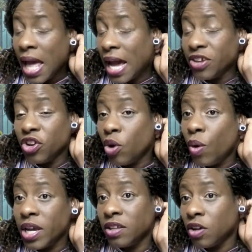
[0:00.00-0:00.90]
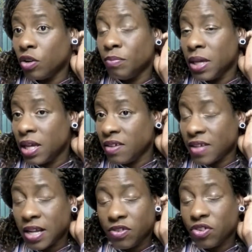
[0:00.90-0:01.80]
And you know what he told me? He
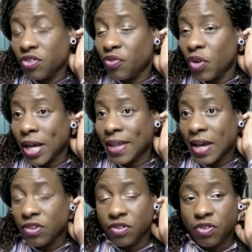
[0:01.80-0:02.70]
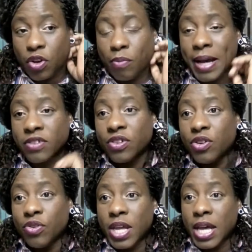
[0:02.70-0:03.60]
said, just forget that. Just go back to
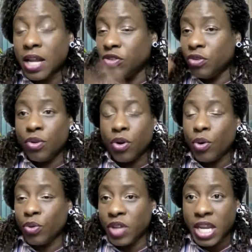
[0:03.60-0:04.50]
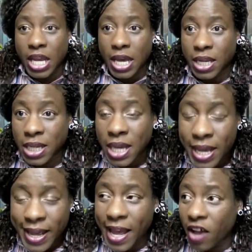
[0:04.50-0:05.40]
uni and do the whole thing again.
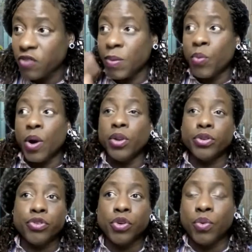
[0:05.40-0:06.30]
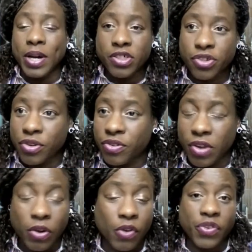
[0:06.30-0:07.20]
He asked me one or two questions,
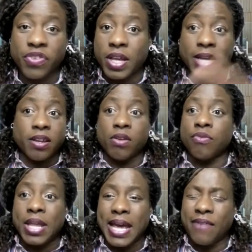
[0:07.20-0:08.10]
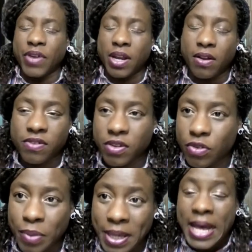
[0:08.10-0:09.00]
and obviously I didn't really have an answer
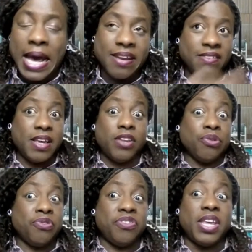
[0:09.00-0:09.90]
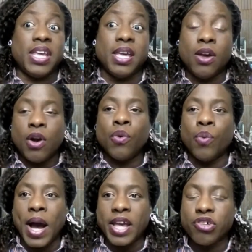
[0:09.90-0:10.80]
to it. And he said, you see
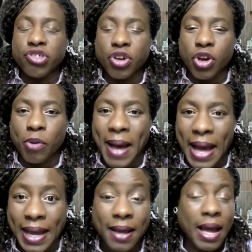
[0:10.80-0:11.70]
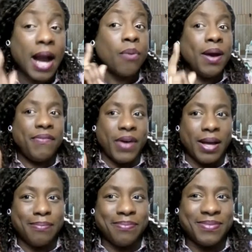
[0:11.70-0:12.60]
why you should go back. However,
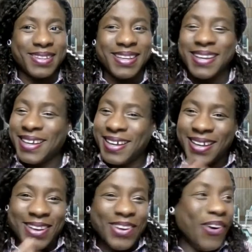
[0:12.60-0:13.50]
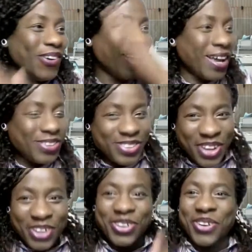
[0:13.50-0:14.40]
on
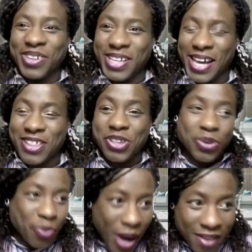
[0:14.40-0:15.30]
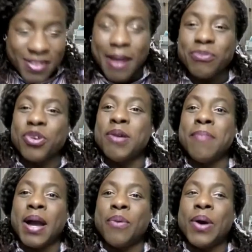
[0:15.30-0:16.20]
another occasion, whilst I'm doing
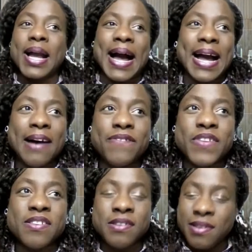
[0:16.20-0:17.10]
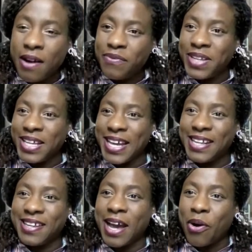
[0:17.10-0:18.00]
my work, I have this lovely
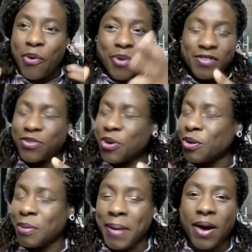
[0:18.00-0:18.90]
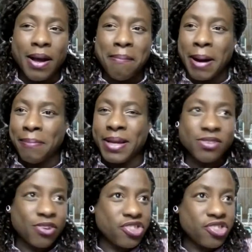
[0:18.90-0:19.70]
lady. I always talk about her, my mentor.